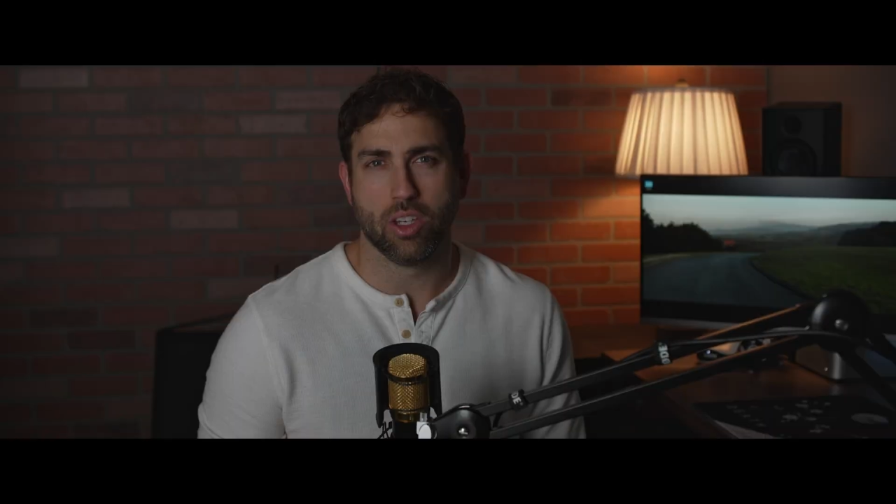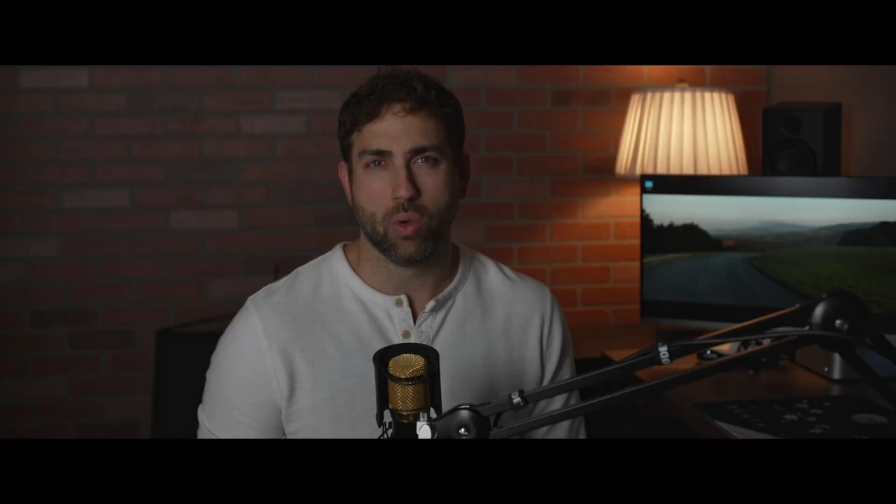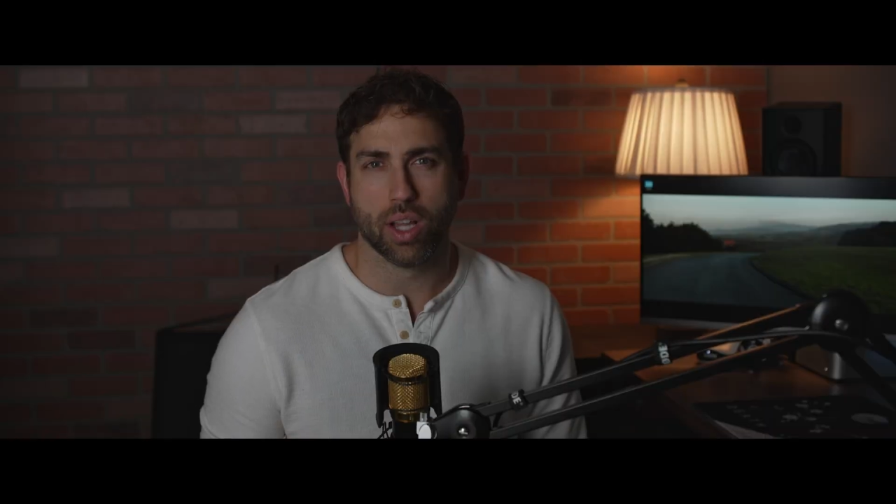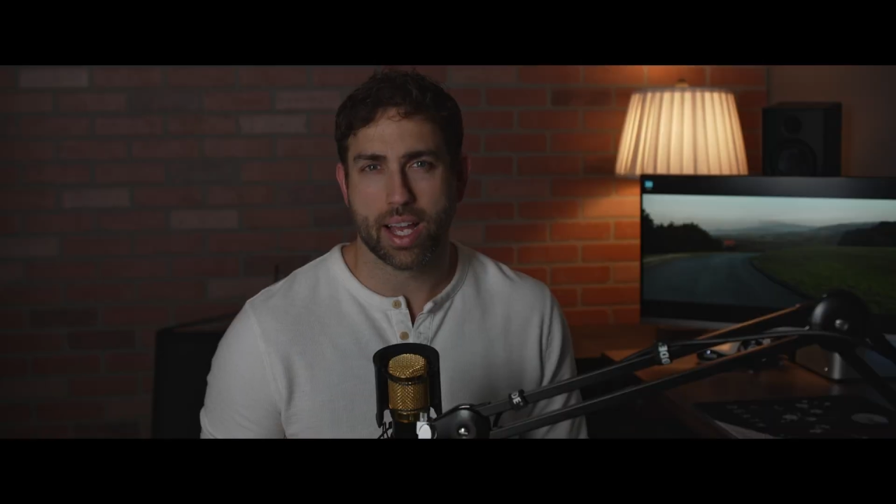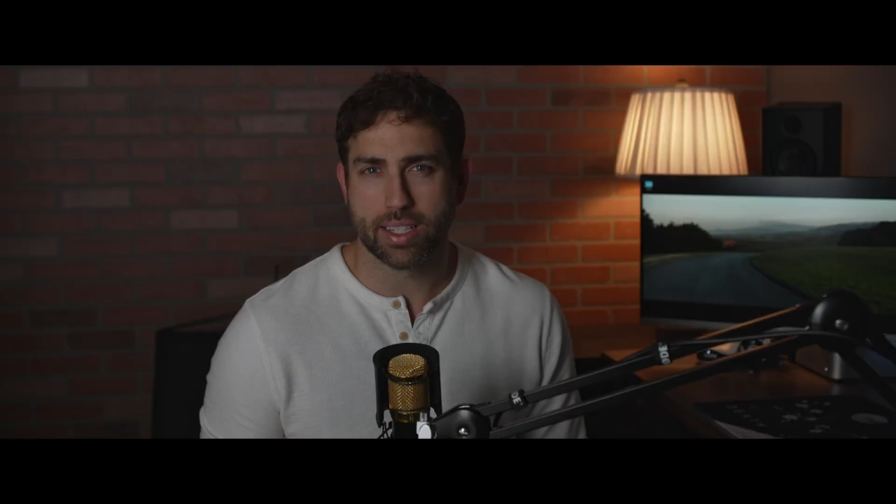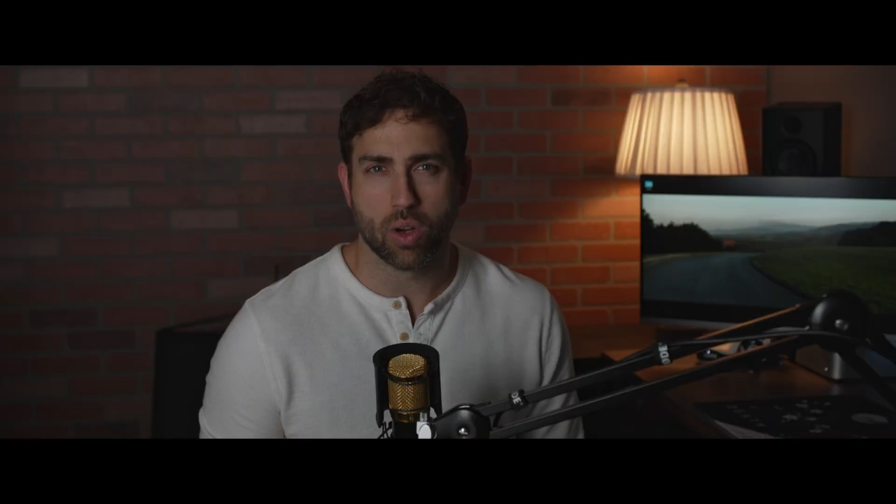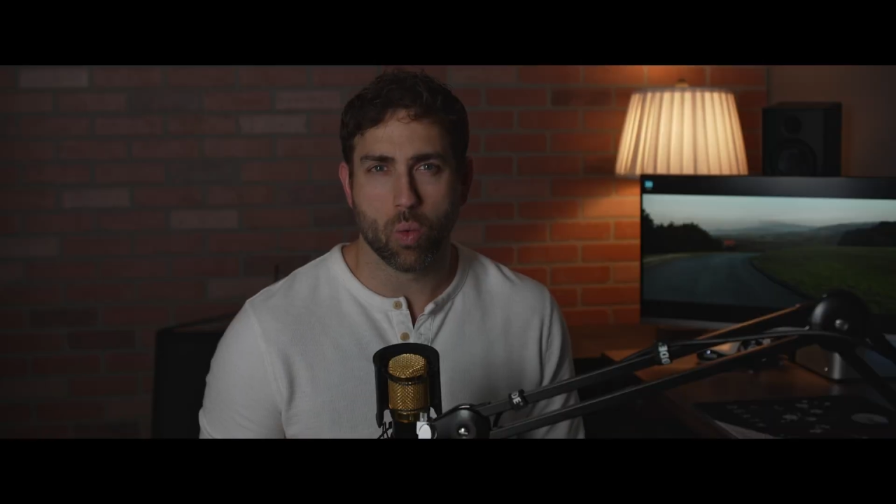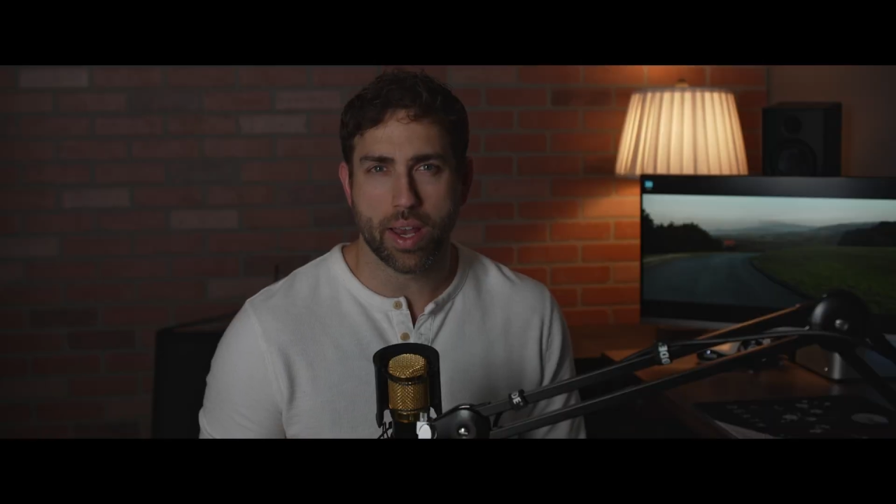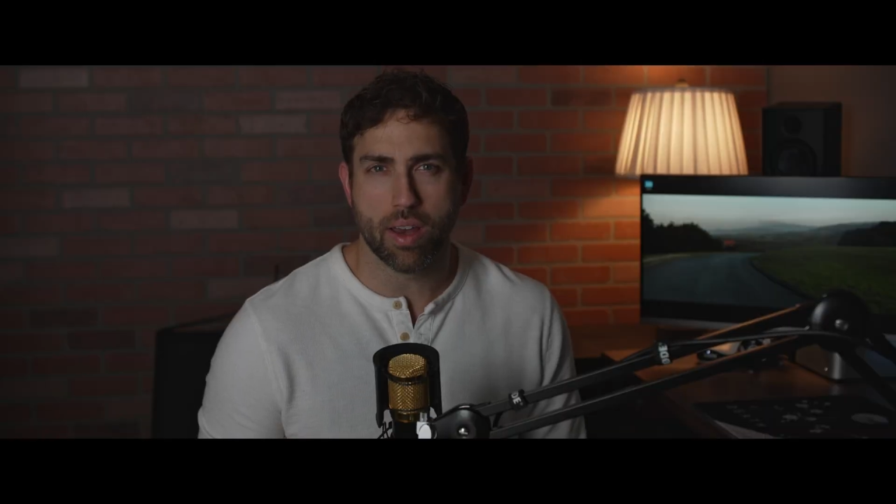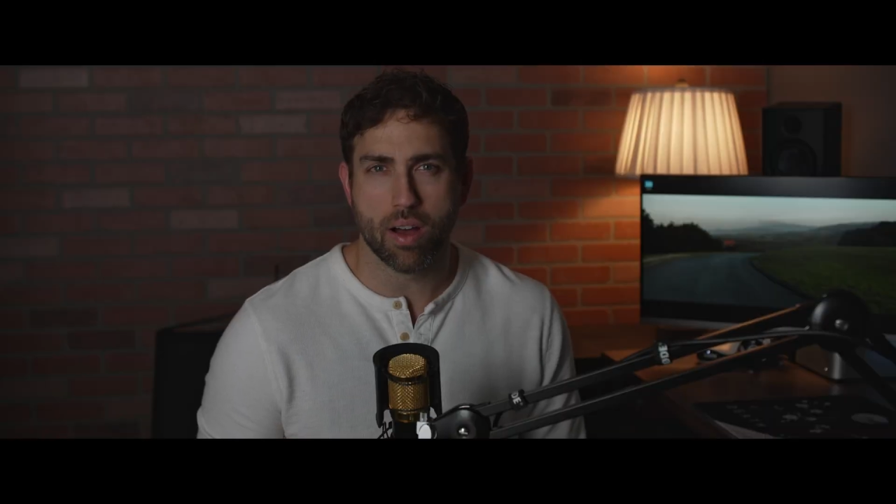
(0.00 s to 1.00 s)
utilizing a
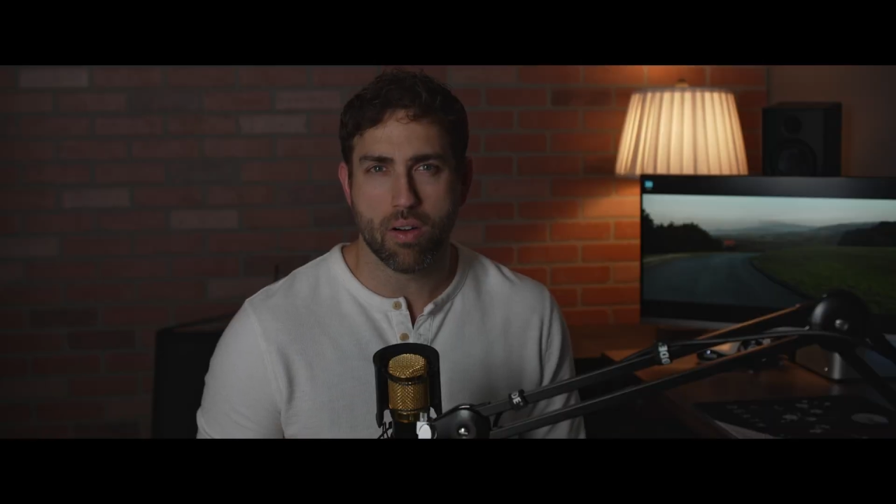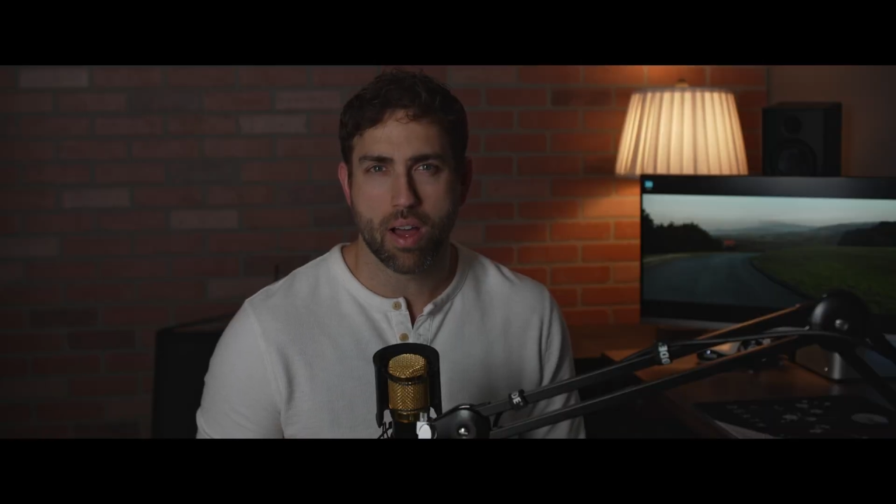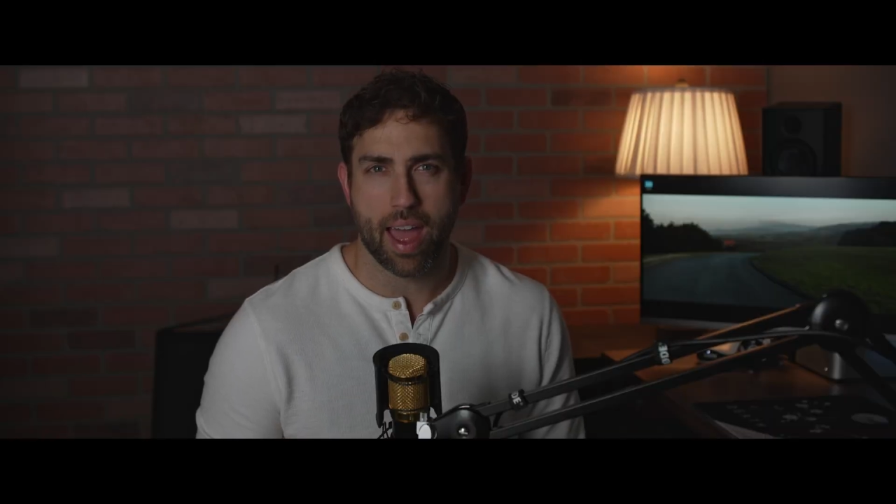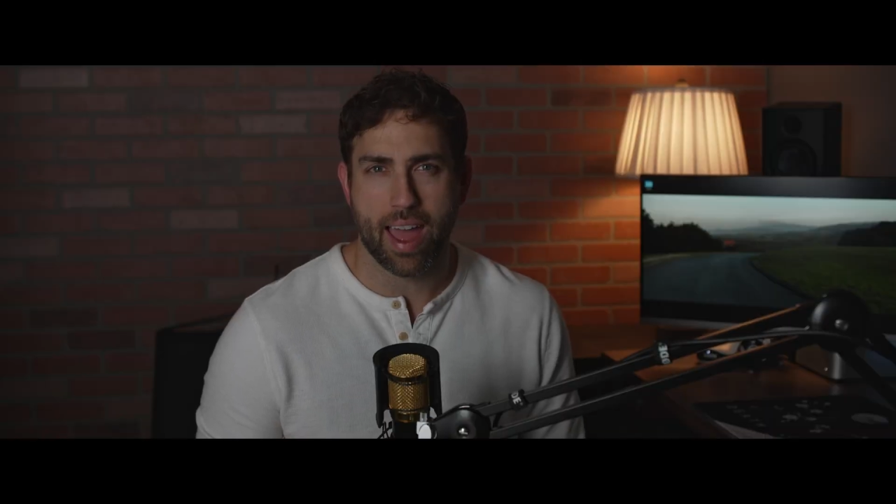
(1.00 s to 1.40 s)
window